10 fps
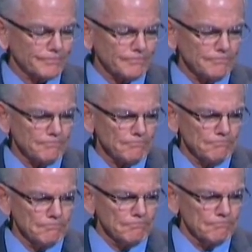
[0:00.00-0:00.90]

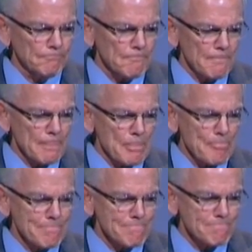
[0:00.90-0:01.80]

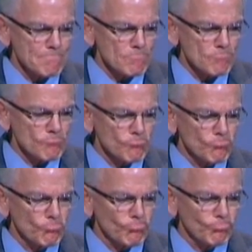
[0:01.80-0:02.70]

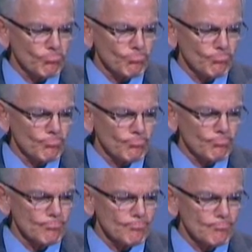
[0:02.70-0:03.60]

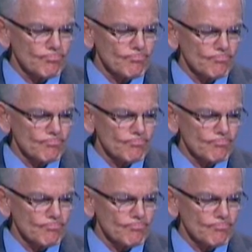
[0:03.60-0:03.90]
(silence)